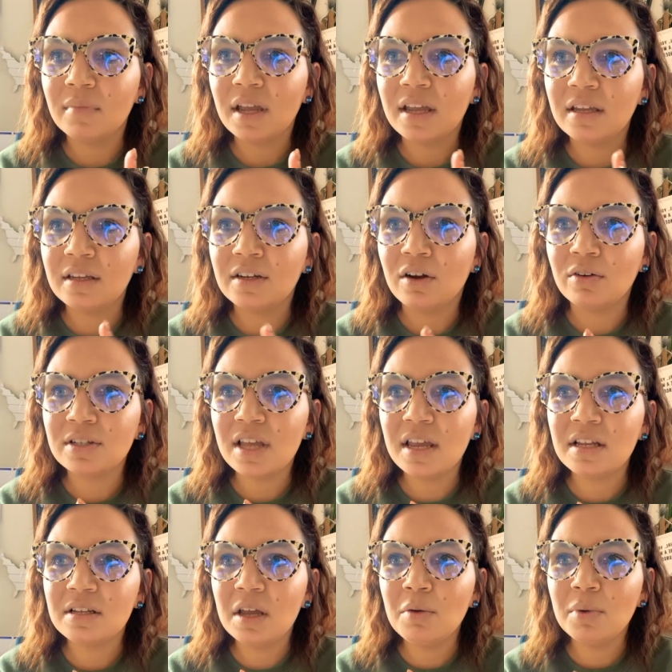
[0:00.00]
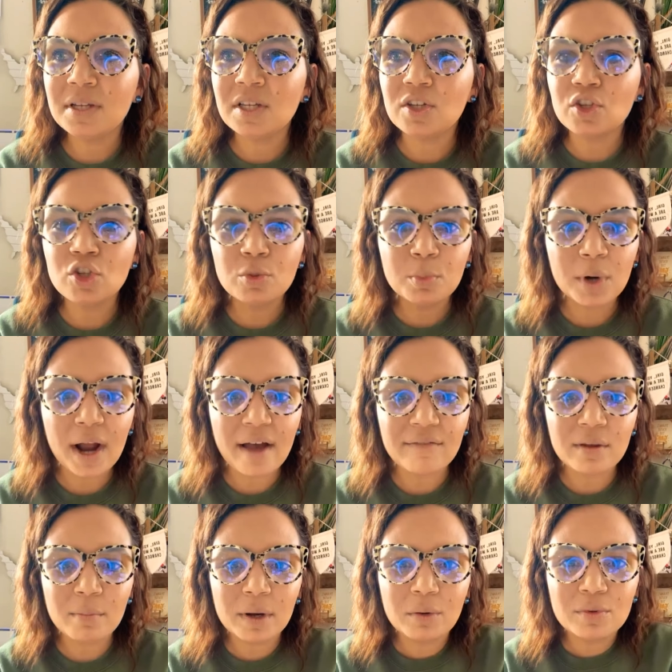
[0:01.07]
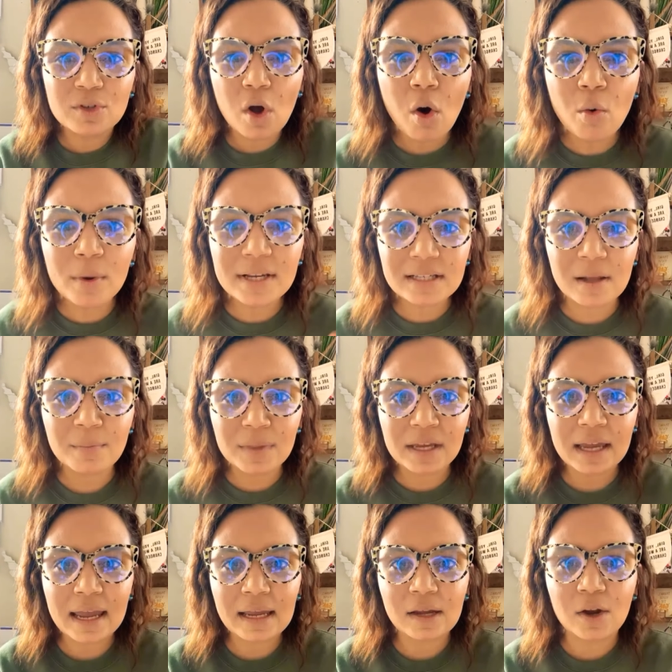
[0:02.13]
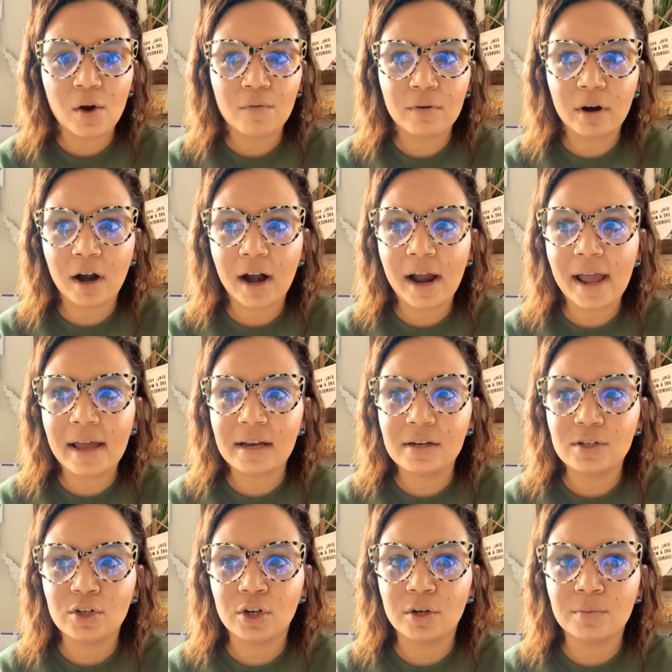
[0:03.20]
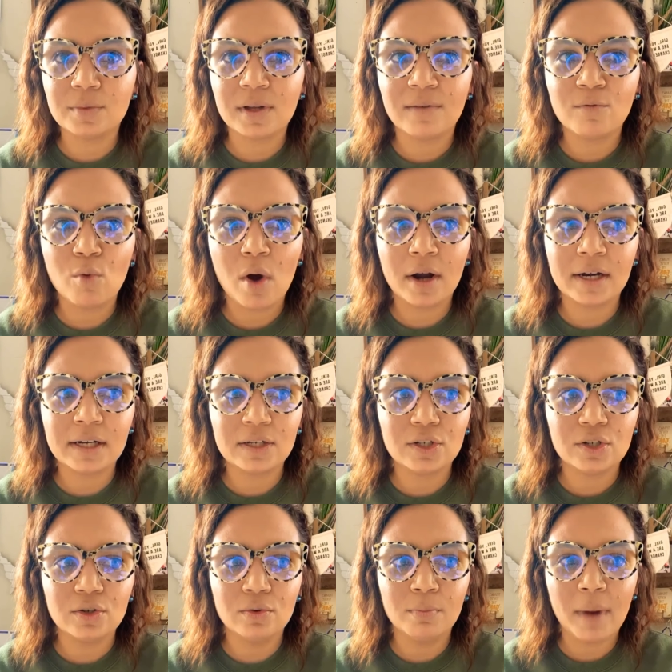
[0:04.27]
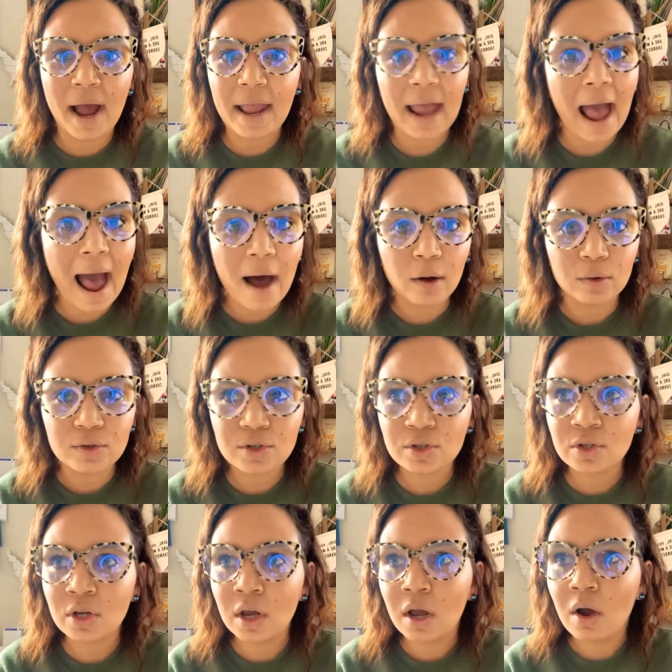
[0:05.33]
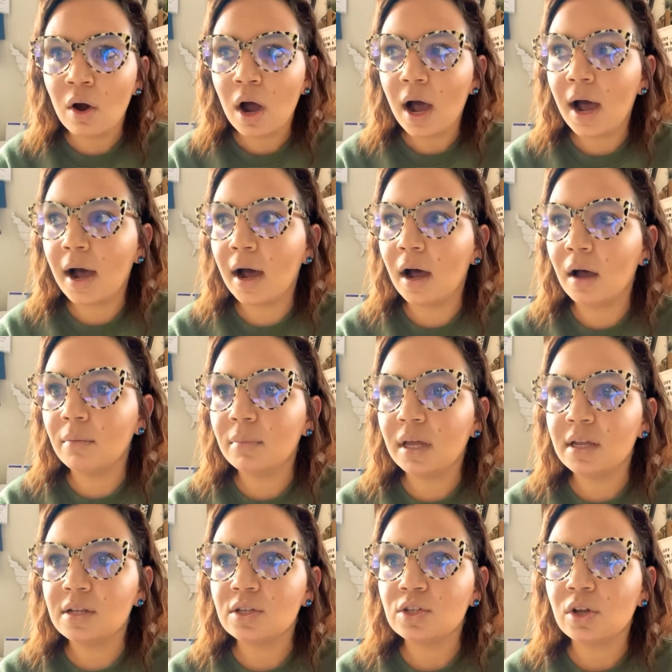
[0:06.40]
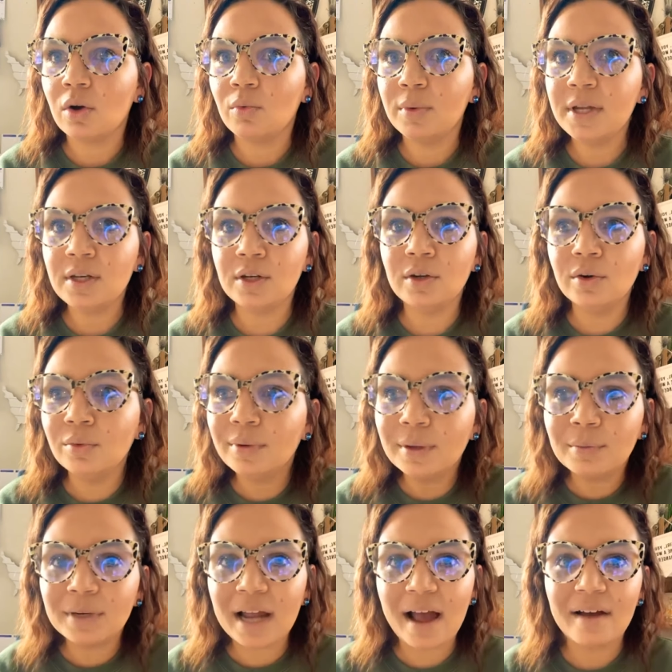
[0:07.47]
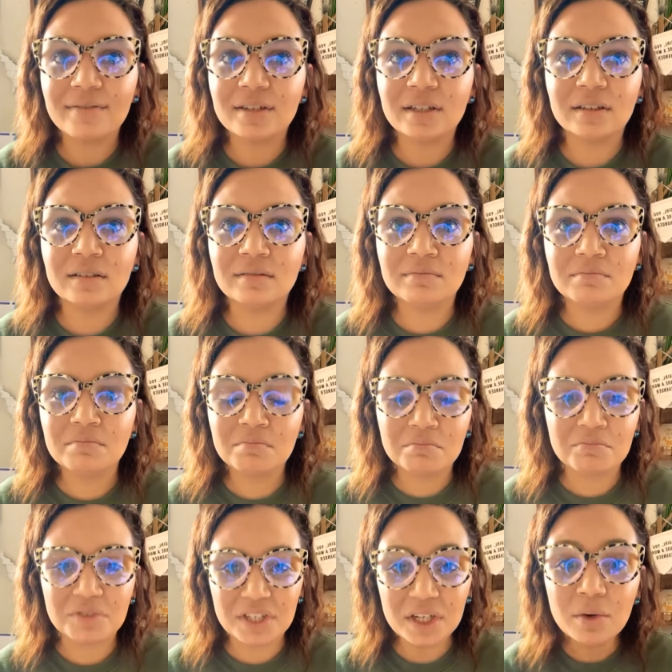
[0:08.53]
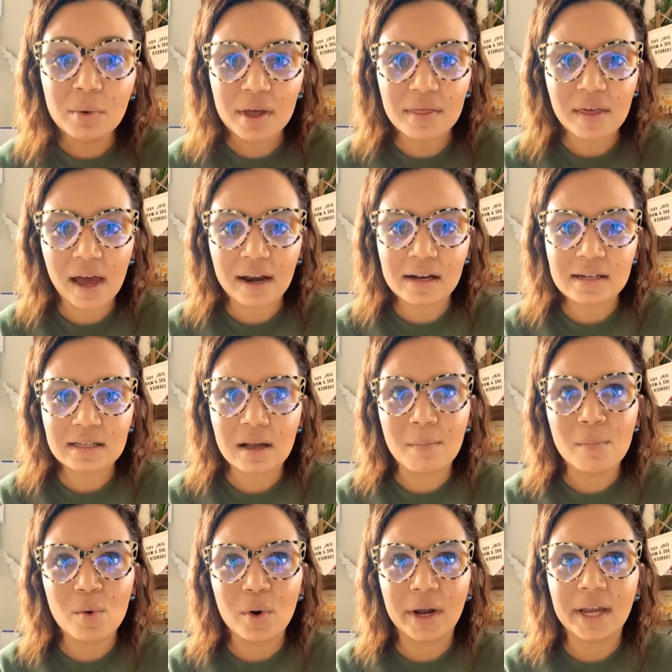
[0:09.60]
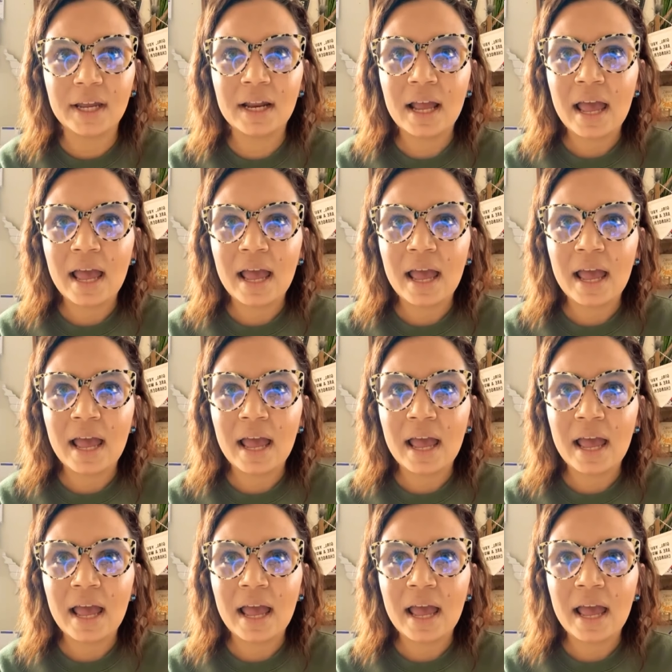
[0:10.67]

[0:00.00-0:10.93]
it wasn't super heavy, but it was always something hanging over our head in terms of wanting to buy a house. And so we knew we would have to deal with that at some point.